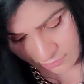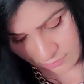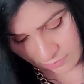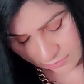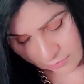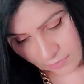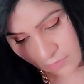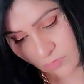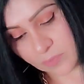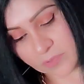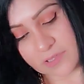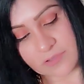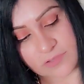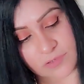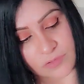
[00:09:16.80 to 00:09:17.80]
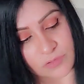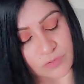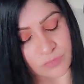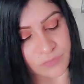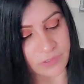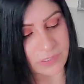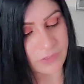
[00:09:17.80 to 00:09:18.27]
I think it'll be easier to
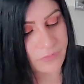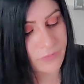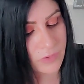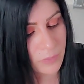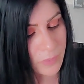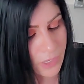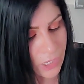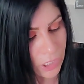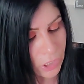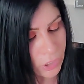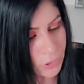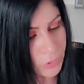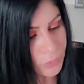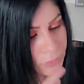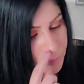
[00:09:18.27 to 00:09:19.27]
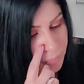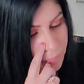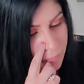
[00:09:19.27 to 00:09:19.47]
read it from here.